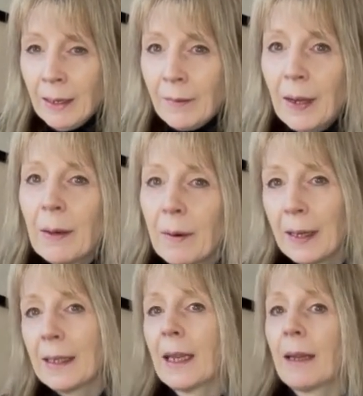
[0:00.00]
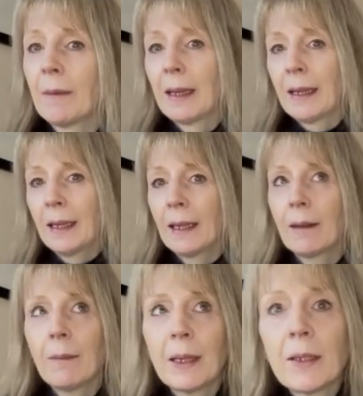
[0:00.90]
very worrying time, and I think it
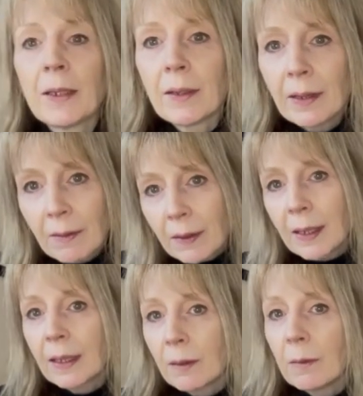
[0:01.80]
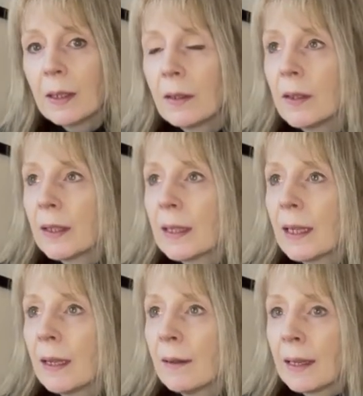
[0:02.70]
impinges on everything that we do just
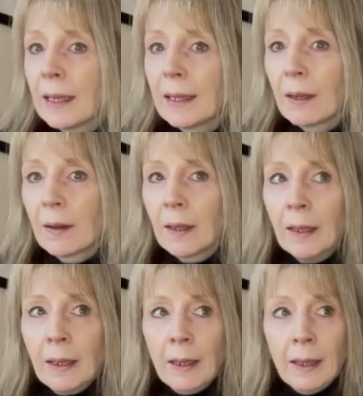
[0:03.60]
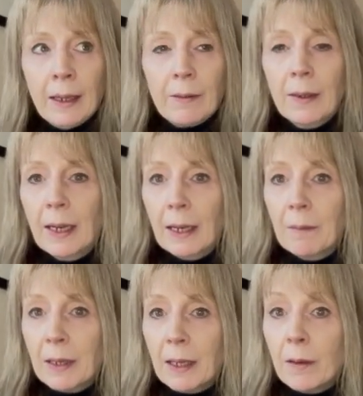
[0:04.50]
now. And I think if you're like
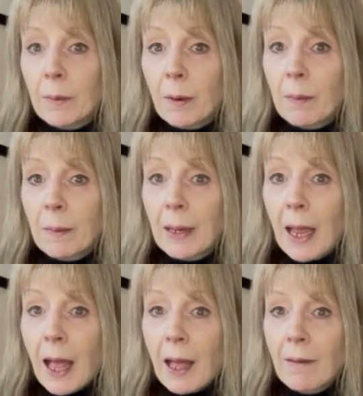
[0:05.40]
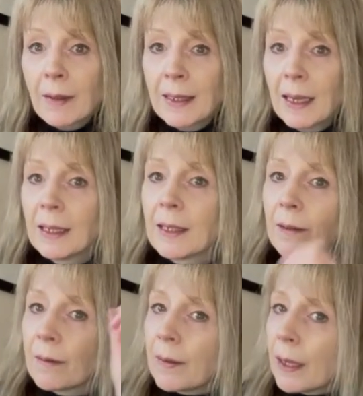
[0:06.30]
me, you probably have a sense
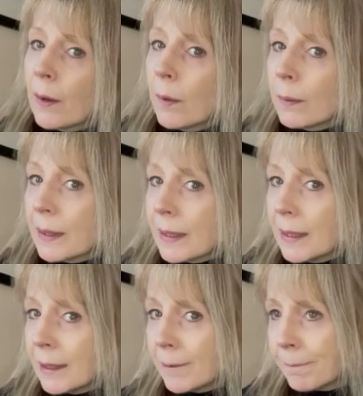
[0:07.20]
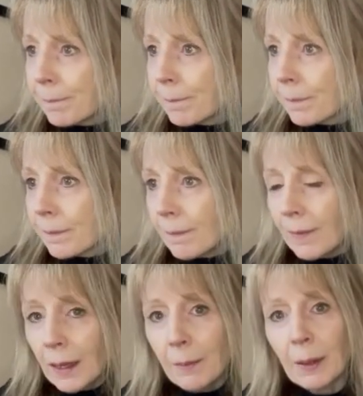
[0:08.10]
of hopelessness
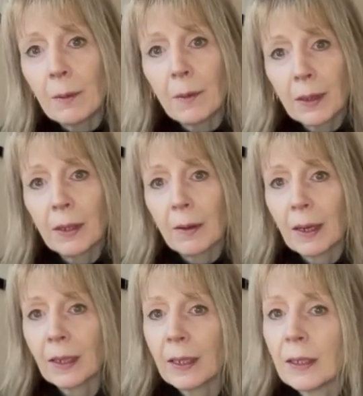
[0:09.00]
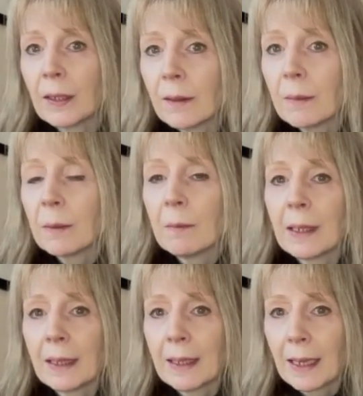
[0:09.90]
about what can you actually do. I mean, we
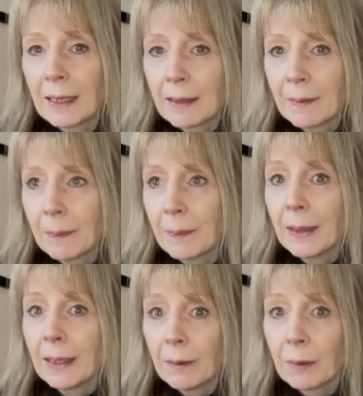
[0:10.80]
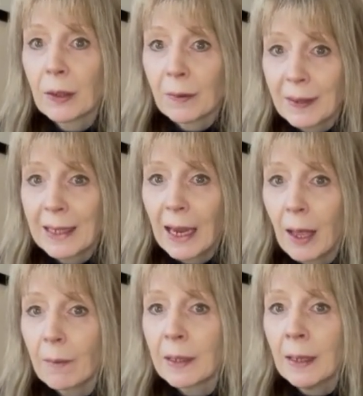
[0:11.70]
can send money, which obviously
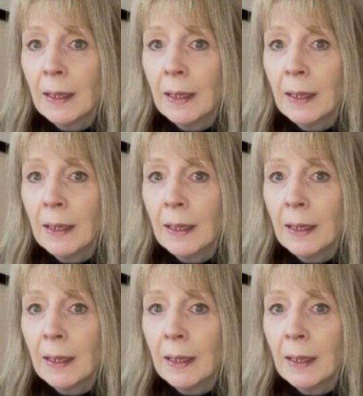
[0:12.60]
helps,